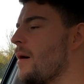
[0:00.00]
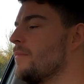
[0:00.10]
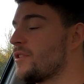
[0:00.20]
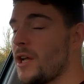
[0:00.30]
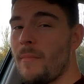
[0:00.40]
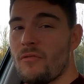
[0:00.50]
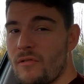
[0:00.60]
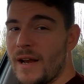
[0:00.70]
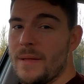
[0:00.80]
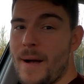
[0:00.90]
Some are
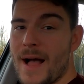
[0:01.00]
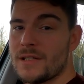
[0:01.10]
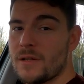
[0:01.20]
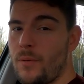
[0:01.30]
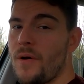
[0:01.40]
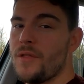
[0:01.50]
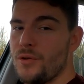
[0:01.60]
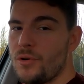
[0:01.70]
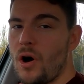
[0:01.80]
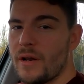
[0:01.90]
really bad to the point that
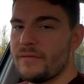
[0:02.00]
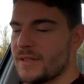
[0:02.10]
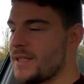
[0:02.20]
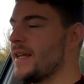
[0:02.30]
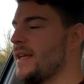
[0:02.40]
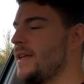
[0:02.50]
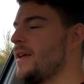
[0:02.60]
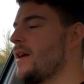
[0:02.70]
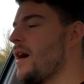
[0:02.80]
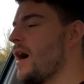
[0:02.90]
you can't even see
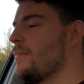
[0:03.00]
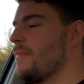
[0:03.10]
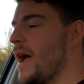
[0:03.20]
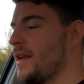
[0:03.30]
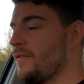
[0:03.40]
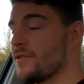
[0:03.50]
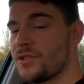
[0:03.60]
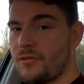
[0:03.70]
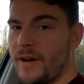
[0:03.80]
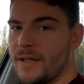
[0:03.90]
any of the
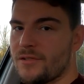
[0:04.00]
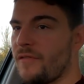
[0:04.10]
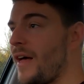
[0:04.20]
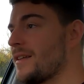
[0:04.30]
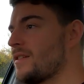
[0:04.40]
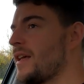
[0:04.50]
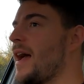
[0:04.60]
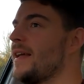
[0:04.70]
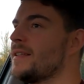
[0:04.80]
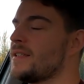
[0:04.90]
screen. So if that's the
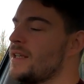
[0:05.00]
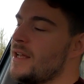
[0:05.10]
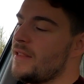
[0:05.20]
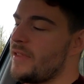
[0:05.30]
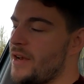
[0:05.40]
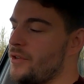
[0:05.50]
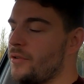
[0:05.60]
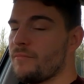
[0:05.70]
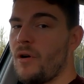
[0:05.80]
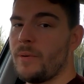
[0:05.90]
case, then you
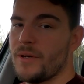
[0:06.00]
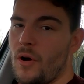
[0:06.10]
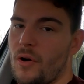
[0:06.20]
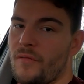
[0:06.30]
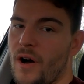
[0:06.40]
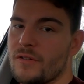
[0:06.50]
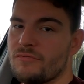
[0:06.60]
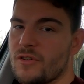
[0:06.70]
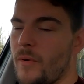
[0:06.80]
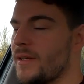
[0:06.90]
can probably knock off
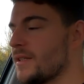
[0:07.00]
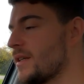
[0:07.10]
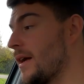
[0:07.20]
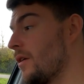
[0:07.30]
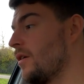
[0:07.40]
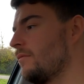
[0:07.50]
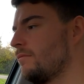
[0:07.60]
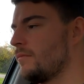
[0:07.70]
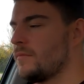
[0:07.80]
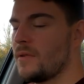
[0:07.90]
100 quid and say, look,
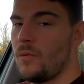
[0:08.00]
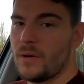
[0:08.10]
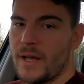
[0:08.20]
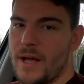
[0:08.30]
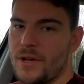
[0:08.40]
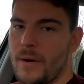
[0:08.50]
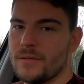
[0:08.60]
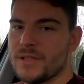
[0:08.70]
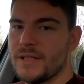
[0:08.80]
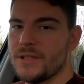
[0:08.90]
I want to get a new
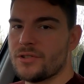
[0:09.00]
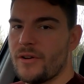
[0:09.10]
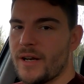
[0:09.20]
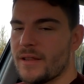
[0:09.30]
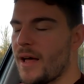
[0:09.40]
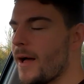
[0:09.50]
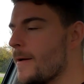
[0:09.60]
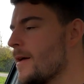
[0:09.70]
LCD screen in there.